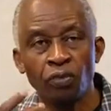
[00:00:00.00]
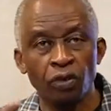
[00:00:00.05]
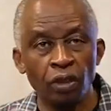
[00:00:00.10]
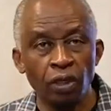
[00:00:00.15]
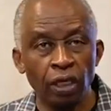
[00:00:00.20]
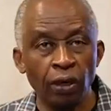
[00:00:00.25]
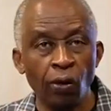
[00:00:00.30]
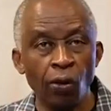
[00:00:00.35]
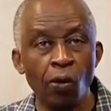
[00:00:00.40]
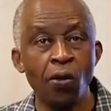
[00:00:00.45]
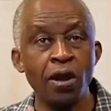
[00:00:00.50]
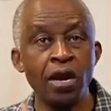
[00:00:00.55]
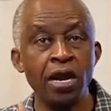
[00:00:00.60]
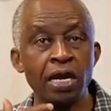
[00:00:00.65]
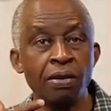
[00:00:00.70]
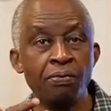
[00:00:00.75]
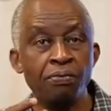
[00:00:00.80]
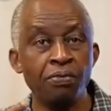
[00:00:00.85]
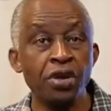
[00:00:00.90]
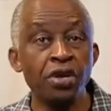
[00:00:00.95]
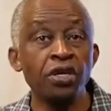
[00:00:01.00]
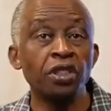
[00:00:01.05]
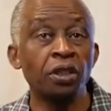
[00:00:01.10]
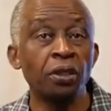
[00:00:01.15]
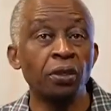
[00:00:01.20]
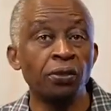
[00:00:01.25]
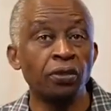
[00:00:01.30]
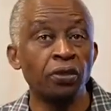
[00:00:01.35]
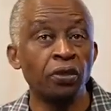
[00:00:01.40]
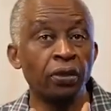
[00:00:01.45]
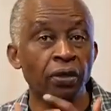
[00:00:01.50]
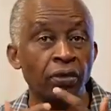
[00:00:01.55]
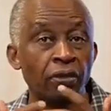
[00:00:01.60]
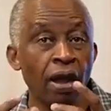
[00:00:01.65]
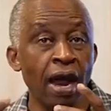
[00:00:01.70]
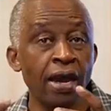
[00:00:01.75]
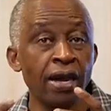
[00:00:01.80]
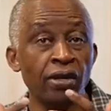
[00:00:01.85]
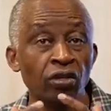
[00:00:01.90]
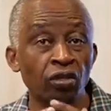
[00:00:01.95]
You know, in the mission to the
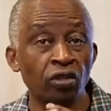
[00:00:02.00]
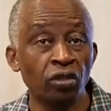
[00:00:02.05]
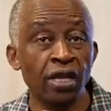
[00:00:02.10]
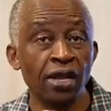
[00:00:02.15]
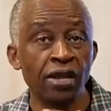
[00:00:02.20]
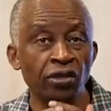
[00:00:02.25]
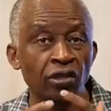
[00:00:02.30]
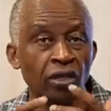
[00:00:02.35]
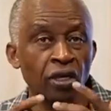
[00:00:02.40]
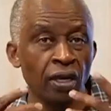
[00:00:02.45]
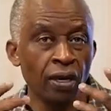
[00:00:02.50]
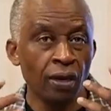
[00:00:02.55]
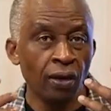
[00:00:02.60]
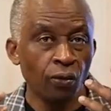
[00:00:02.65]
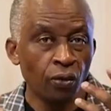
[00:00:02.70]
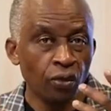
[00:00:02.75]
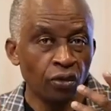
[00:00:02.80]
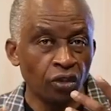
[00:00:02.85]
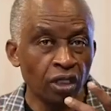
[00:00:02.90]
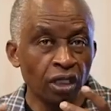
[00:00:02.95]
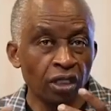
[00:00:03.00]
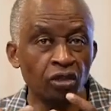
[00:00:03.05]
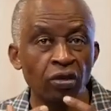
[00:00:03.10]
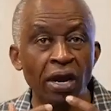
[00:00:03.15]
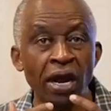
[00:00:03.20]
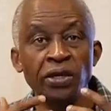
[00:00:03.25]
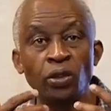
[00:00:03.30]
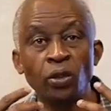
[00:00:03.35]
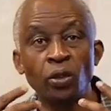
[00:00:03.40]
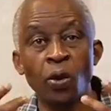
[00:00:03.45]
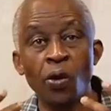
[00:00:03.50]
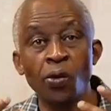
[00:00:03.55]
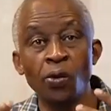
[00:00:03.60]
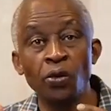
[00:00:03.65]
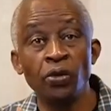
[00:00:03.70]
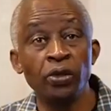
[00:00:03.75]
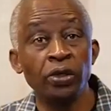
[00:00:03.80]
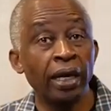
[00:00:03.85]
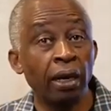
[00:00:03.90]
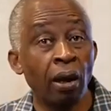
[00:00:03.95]
United States, we're still trying to
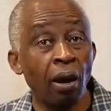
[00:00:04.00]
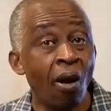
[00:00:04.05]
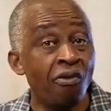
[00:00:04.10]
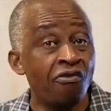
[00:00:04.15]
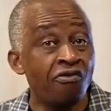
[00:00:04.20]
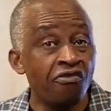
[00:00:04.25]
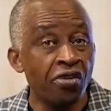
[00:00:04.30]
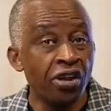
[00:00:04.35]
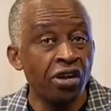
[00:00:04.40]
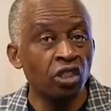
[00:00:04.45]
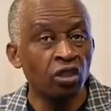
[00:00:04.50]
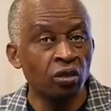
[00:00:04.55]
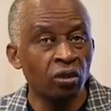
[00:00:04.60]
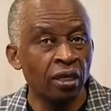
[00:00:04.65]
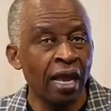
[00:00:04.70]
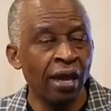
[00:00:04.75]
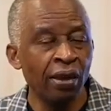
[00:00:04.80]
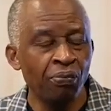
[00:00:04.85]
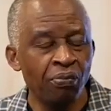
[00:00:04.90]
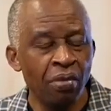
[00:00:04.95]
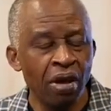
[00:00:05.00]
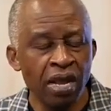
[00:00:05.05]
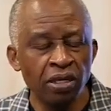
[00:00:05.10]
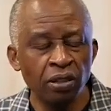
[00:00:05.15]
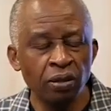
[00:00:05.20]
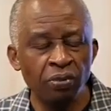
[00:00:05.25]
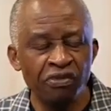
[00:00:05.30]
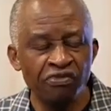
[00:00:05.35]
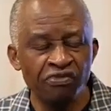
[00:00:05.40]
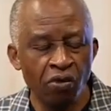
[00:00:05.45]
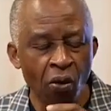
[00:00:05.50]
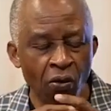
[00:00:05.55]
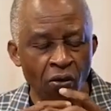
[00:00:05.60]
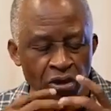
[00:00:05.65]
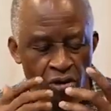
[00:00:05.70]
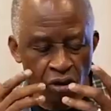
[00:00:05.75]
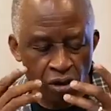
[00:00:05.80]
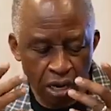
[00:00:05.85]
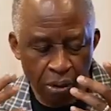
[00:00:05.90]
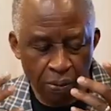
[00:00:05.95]
conclude the conference segment before we
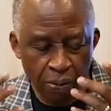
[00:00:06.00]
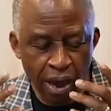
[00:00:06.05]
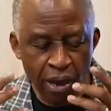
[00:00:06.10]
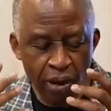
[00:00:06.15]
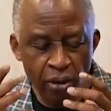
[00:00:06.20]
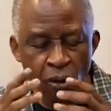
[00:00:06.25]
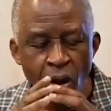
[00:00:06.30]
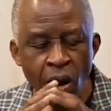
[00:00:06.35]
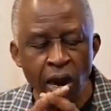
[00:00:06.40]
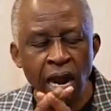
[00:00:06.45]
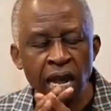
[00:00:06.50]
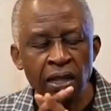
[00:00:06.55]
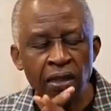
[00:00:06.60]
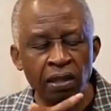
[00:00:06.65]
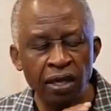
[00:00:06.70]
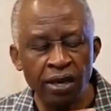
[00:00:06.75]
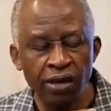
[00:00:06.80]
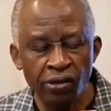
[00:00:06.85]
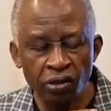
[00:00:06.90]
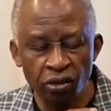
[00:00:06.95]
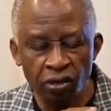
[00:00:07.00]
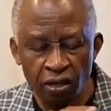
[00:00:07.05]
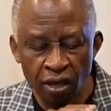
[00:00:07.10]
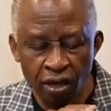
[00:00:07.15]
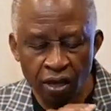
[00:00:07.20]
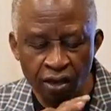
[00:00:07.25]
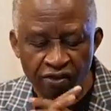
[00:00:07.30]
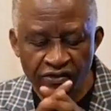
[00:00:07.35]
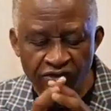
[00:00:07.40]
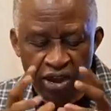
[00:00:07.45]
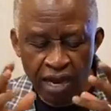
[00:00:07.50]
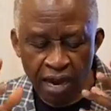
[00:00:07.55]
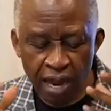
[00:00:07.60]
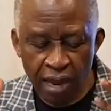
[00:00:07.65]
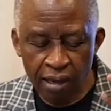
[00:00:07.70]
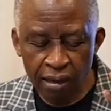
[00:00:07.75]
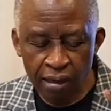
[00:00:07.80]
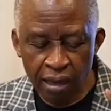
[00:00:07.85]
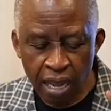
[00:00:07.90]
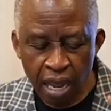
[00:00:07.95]
talk about other things.
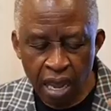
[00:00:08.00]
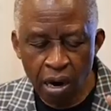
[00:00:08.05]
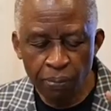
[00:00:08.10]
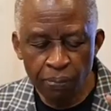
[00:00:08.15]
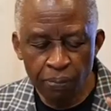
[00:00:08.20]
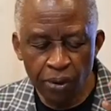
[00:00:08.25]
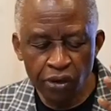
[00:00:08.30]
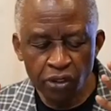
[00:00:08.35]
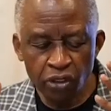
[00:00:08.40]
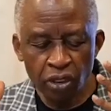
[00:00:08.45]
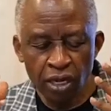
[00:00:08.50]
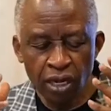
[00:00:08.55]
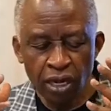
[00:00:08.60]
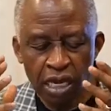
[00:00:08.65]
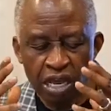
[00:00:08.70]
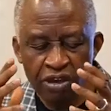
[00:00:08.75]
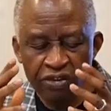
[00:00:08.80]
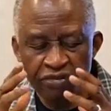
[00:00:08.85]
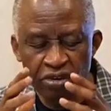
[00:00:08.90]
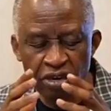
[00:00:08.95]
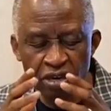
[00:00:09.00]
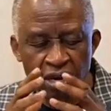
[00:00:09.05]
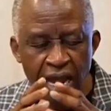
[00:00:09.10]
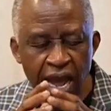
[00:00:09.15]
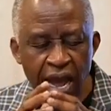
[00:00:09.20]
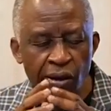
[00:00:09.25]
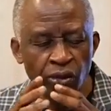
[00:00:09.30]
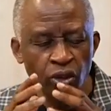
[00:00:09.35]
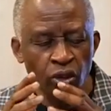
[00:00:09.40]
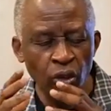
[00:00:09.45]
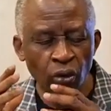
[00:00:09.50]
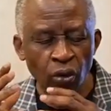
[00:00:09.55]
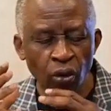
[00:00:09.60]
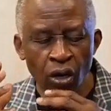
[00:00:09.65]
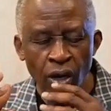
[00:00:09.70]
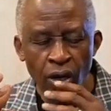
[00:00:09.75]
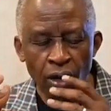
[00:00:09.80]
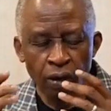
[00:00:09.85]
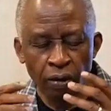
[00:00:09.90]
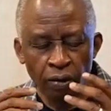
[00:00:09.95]
Father, help us even now to
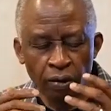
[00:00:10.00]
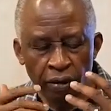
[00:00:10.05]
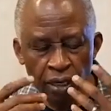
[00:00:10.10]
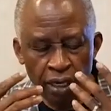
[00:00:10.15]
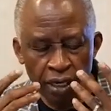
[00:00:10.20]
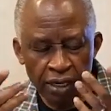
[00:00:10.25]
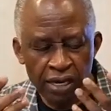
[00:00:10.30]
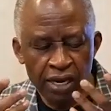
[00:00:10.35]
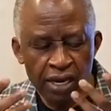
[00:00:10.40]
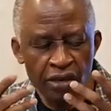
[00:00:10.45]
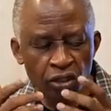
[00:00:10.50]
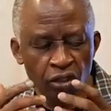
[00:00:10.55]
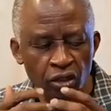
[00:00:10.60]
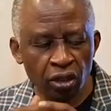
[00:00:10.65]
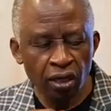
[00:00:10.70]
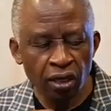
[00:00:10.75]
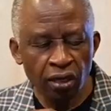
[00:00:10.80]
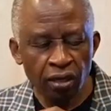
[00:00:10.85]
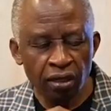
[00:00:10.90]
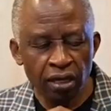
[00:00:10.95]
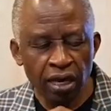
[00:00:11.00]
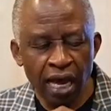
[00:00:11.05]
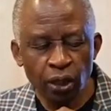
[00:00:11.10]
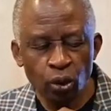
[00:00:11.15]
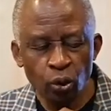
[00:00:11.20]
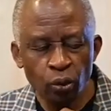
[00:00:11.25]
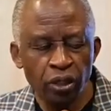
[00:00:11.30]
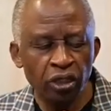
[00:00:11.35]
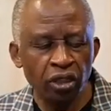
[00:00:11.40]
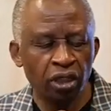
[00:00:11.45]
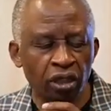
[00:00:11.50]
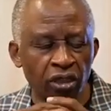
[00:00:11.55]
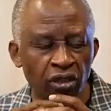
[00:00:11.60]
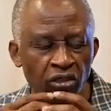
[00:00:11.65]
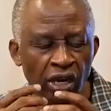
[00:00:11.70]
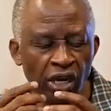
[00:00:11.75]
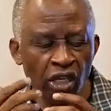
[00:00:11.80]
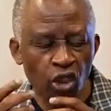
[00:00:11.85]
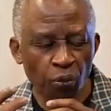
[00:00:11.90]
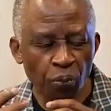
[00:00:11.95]
release that which
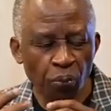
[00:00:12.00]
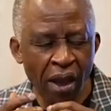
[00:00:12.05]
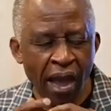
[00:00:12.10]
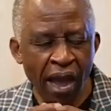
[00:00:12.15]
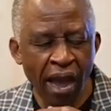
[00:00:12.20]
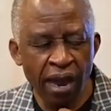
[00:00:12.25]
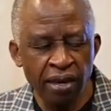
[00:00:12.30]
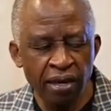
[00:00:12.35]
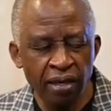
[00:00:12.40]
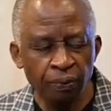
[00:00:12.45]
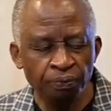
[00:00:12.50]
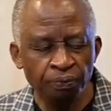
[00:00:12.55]
transpired